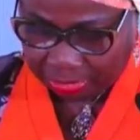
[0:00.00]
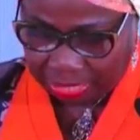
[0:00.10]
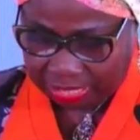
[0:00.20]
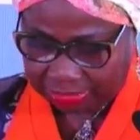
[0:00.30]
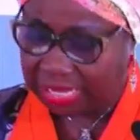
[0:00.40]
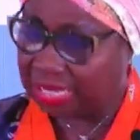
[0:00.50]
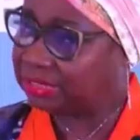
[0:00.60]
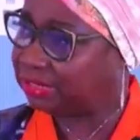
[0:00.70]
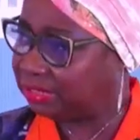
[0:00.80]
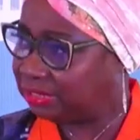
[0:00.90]

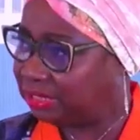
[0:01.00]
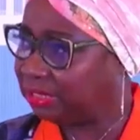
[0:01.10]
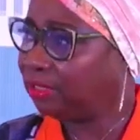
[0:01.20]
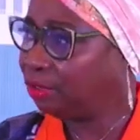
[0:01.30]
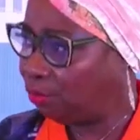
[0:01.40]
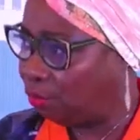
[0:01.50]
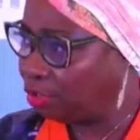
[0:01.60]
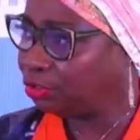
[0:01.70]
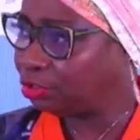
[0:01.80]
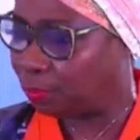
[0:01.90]
ESNCC, who
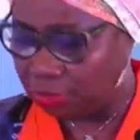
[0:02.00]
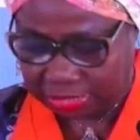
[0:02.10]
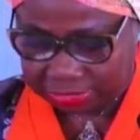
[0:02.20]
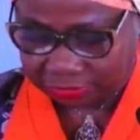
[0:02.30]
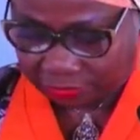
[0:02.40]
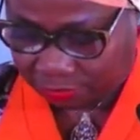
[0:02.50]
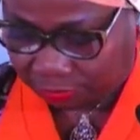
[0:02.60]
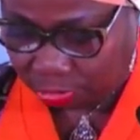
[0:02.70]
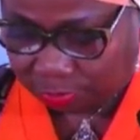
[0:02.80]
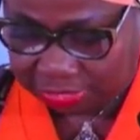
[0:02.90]
also
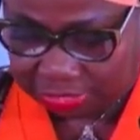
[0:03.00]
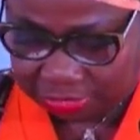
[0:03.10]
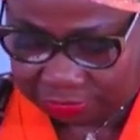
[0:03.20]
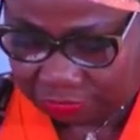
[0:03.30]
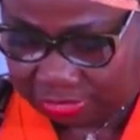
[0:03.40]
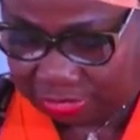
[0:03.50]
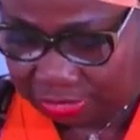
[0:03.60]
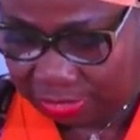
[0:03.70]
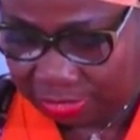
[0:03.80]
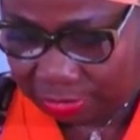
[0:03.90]
supported us greatly.